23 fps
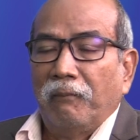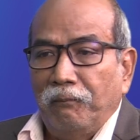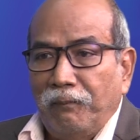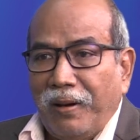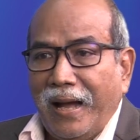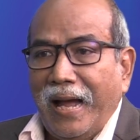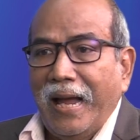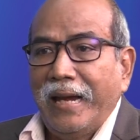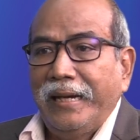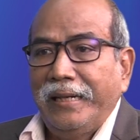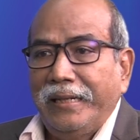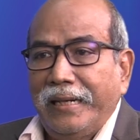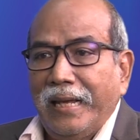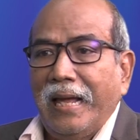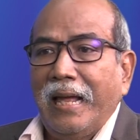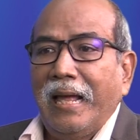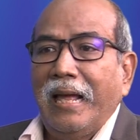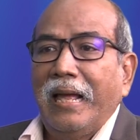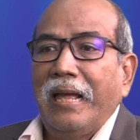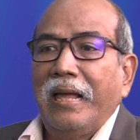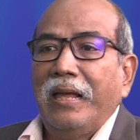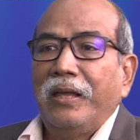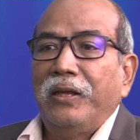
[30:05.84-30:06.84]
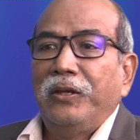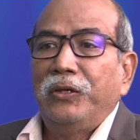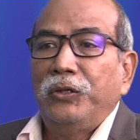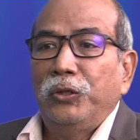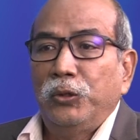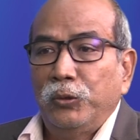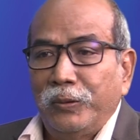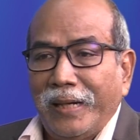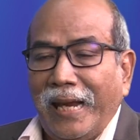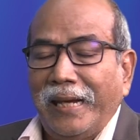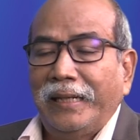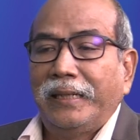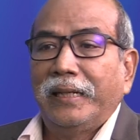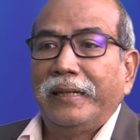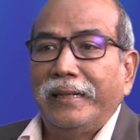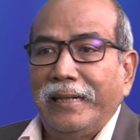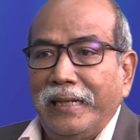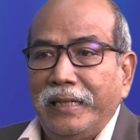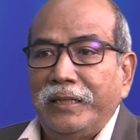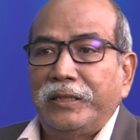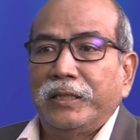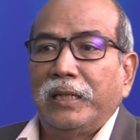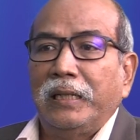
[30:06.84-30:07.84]
by the United
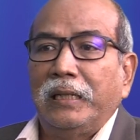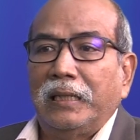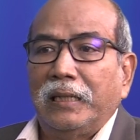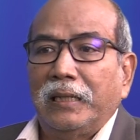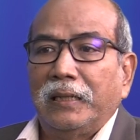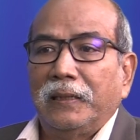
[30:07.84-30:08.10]
Nations.